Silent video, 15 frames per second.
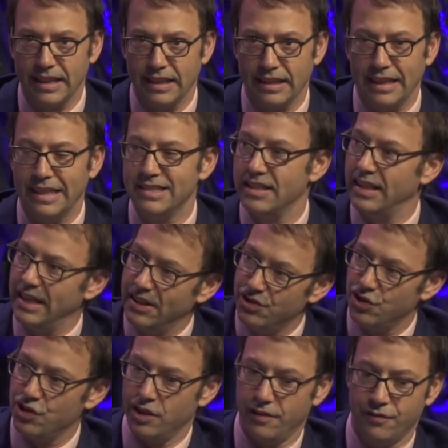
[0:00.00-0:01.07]
That is is
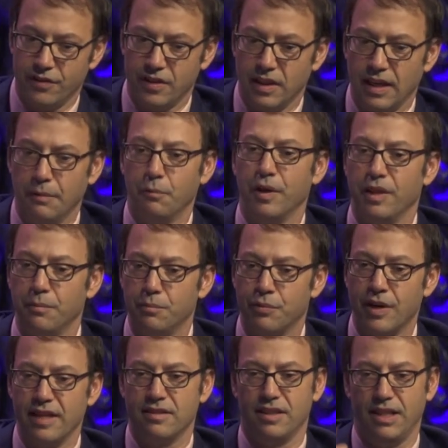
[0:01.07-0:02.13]
a shift when the
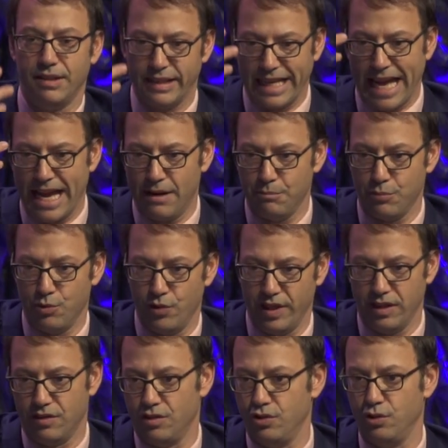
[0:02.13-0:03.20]
president can
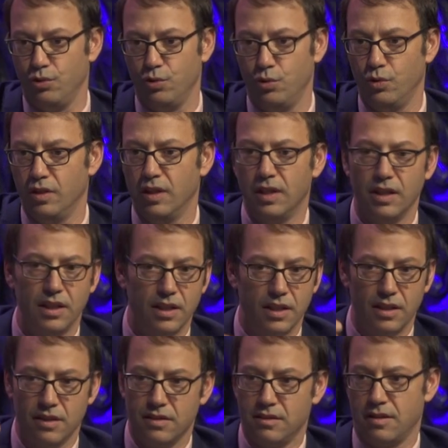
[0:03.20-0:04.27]
point to
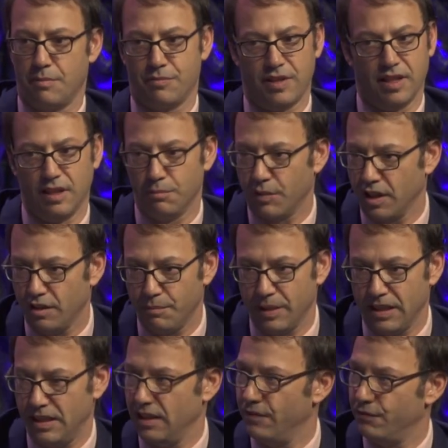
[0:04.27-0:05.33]
something that might have
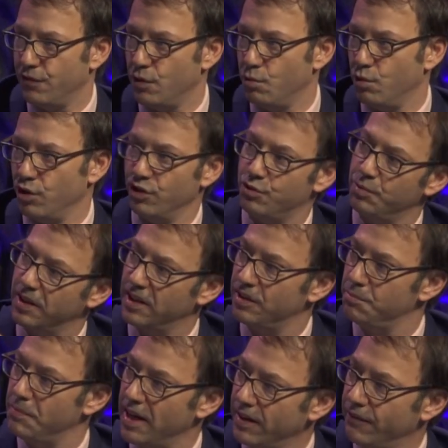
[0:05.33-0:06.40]
been an Infowars with
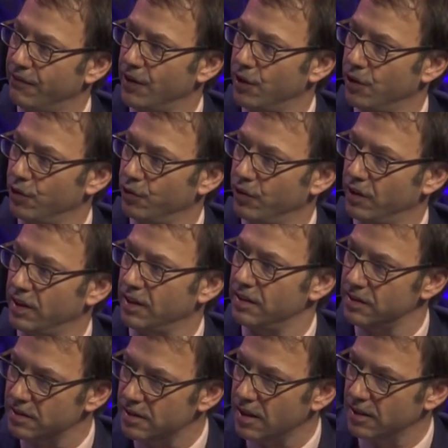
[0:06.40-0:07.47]
his megaphone
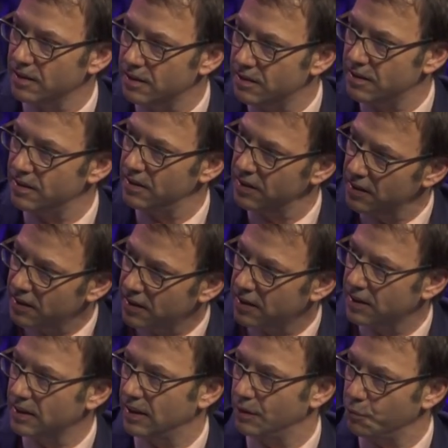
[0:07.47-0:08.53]
that does
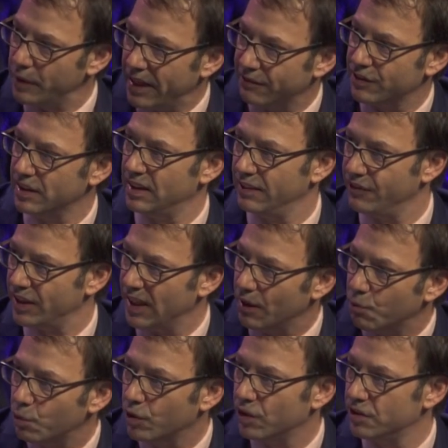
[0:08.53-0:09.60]
kind of we have to live in
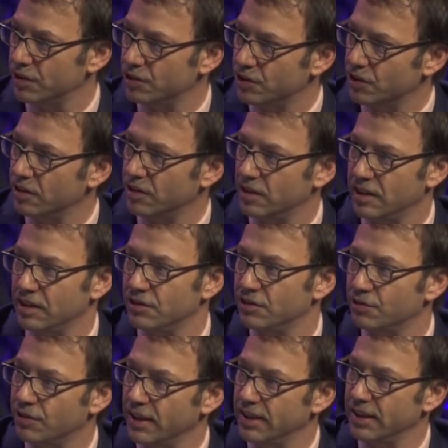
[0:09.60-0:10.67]
that world as
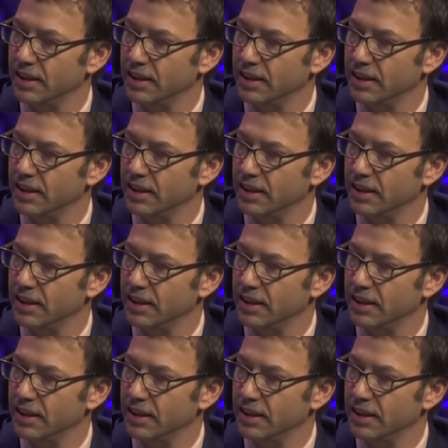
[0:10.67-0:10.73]
journalists, right?